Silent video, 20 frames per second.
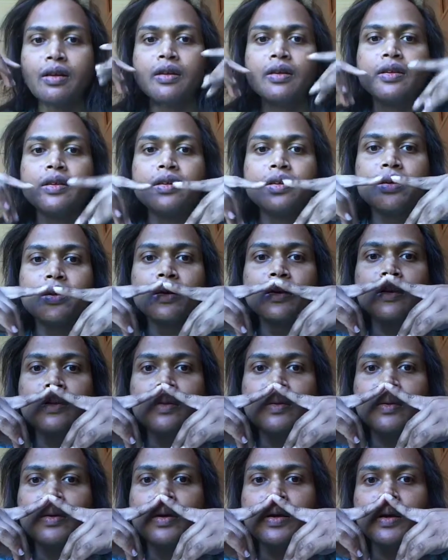
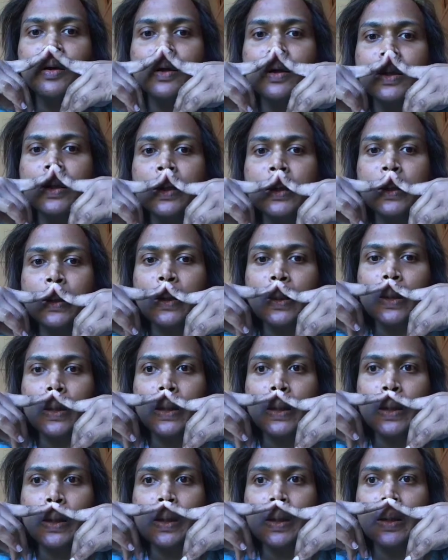so, uh,
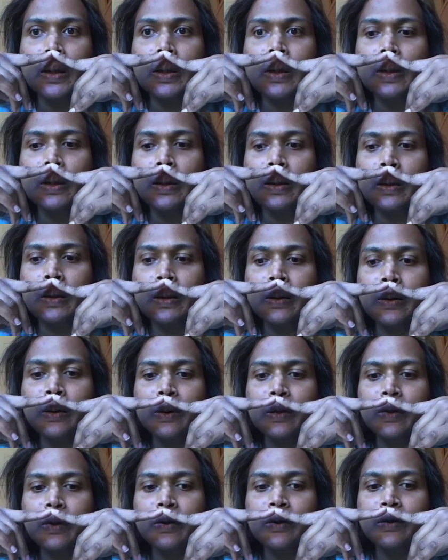
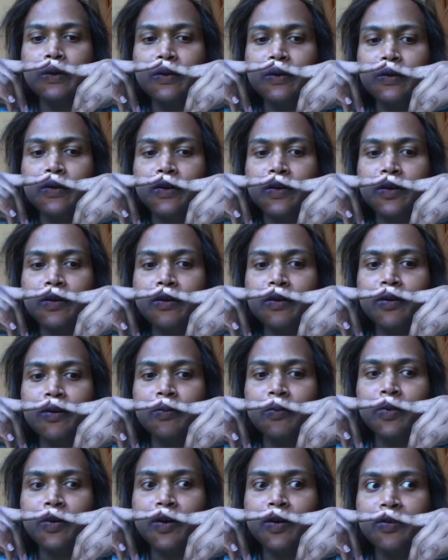gotta go to the other
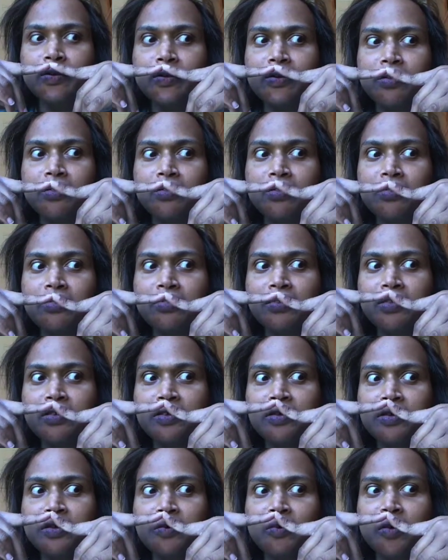place and
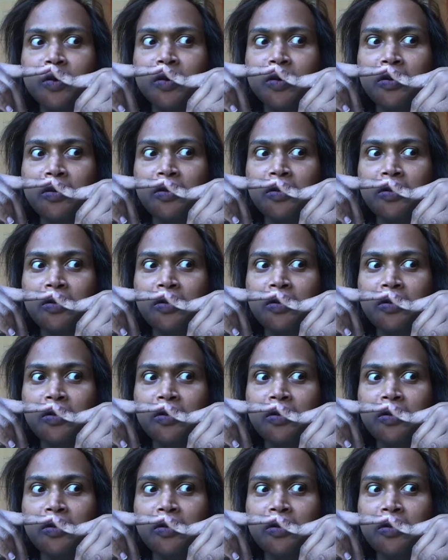finish my